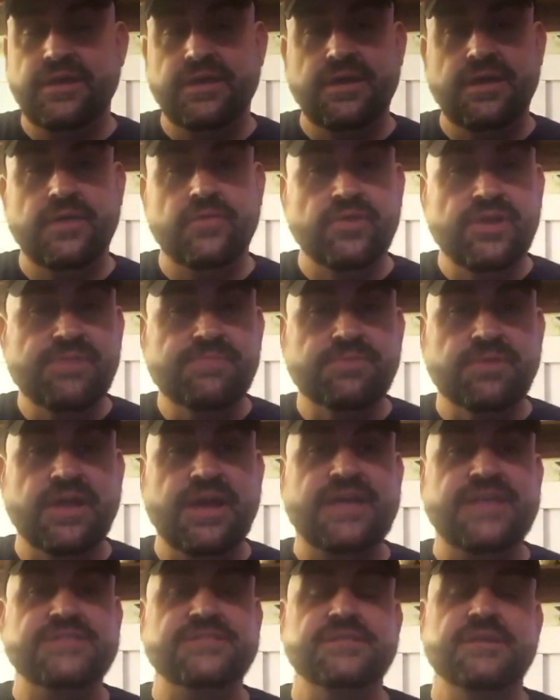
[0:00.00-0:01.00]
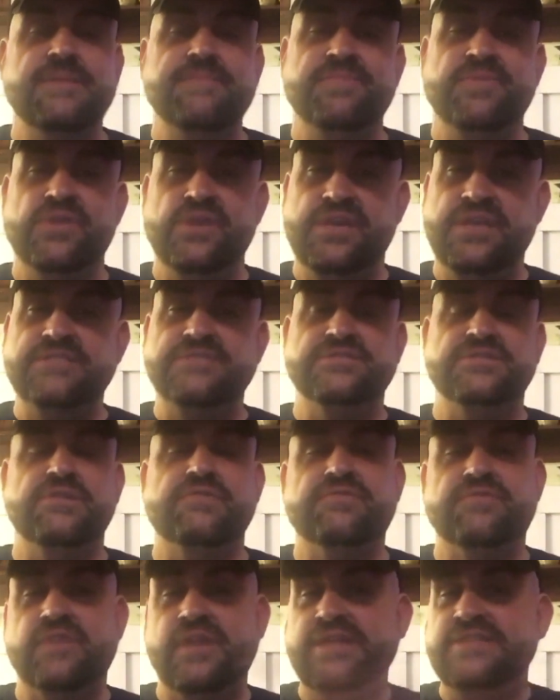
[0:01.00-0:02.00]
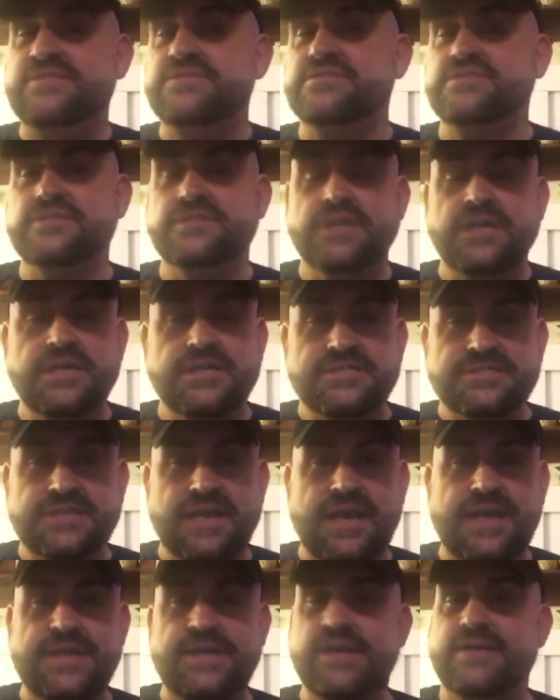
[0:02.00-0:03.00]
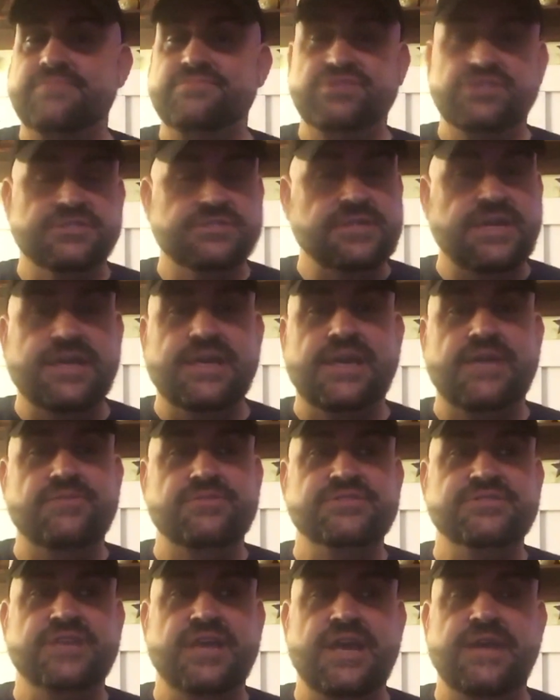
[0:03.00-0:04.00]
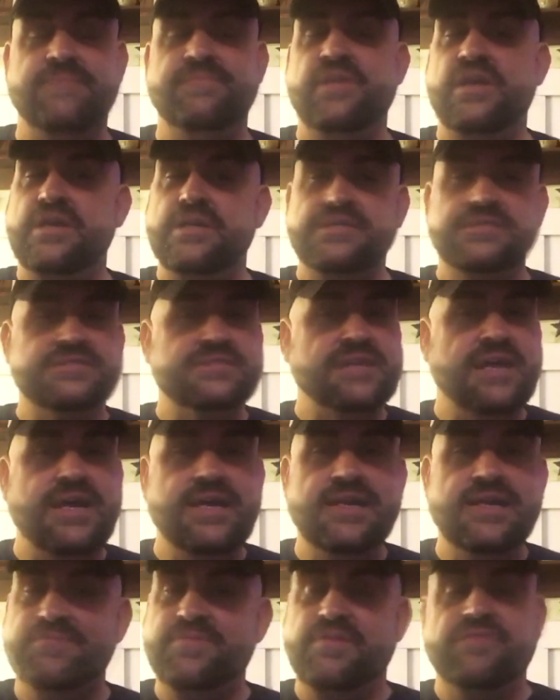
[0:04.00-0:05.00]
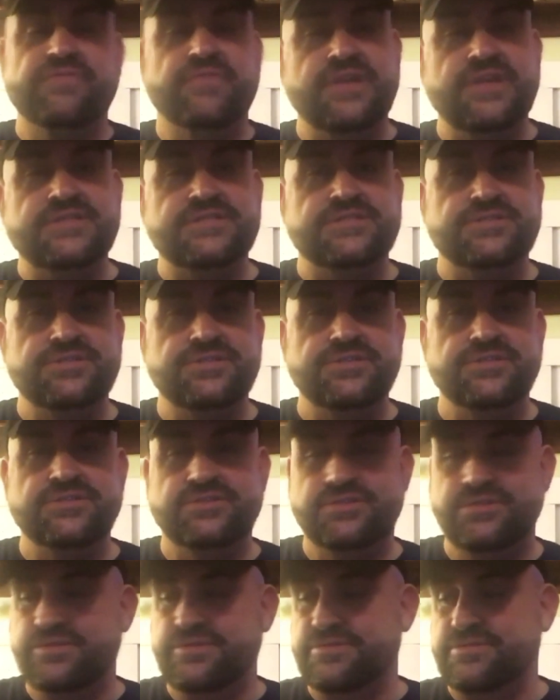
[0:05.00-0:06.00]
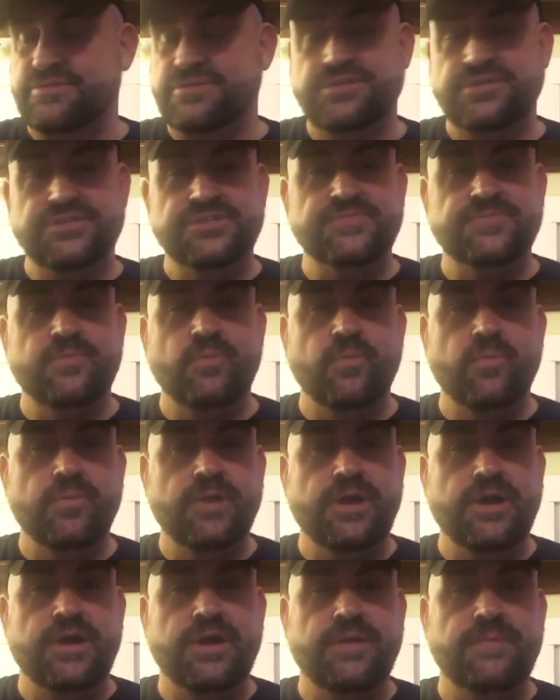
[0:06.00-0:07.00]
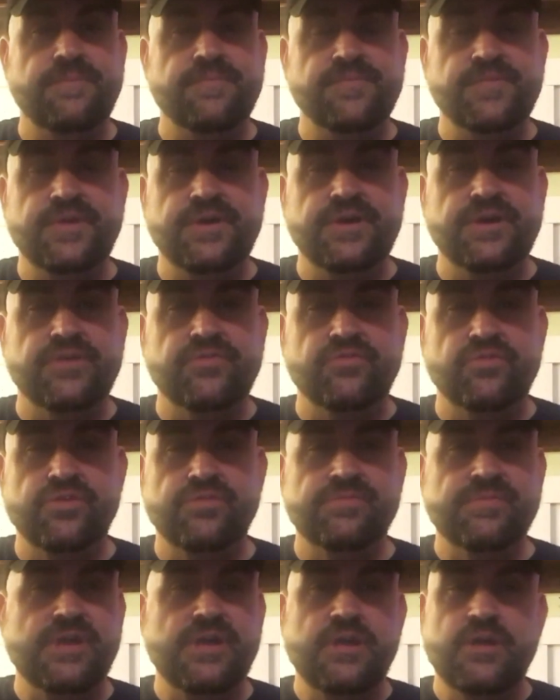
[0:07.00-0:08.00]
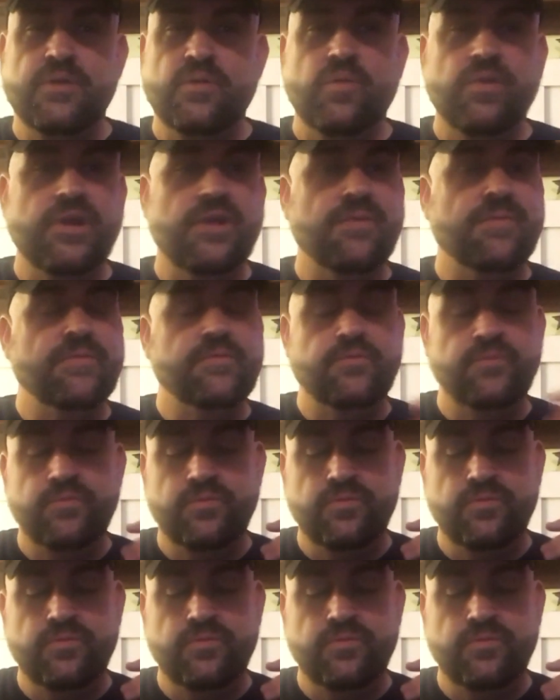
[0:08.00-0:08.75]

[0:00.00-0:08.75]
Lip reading: replays, gets their friends signed up, just like I was saying. Sign up your friends to this group where